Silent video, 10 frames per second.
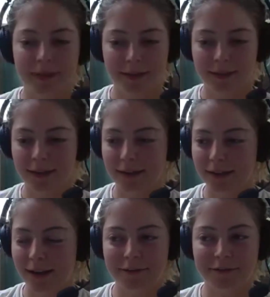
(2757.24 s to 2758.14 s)

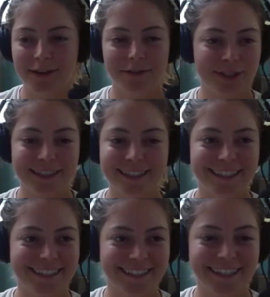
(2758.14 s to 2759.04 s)
Again, I've never seen
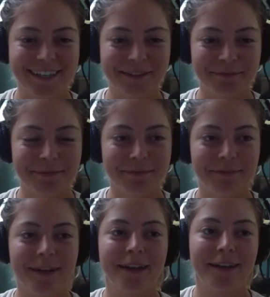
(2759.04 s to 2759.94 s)
it.
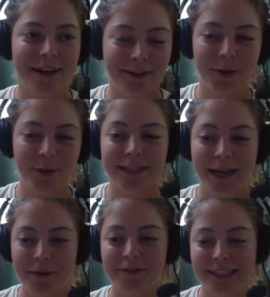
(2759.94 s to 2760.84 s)
The only
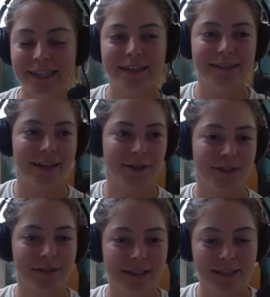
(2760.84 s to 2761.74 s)
time I've seen it is
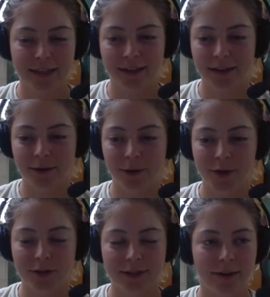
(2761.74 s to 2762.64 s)
actually visiting an
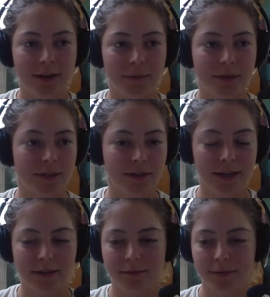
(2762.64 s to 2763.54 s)
orchard down in
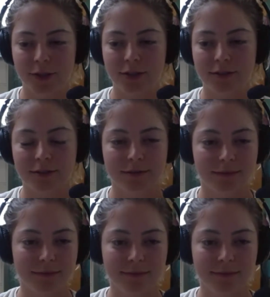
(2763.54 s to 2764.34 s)
Missouri, which is